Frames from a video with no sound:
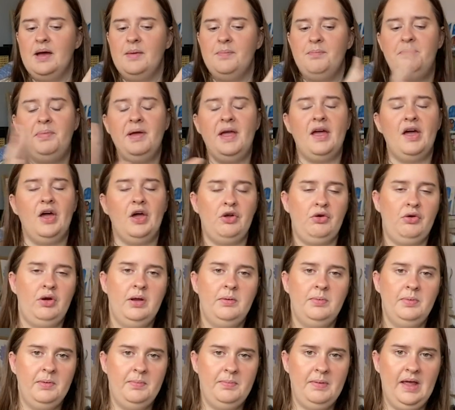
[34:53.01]
a bigger
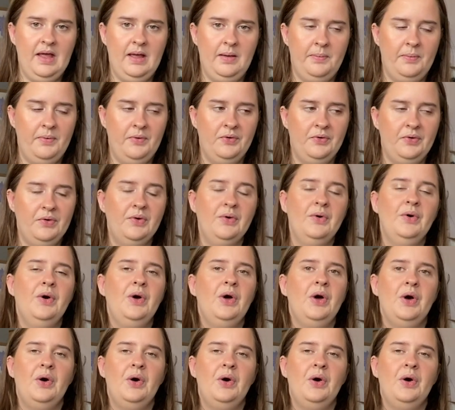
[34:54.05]
group of people,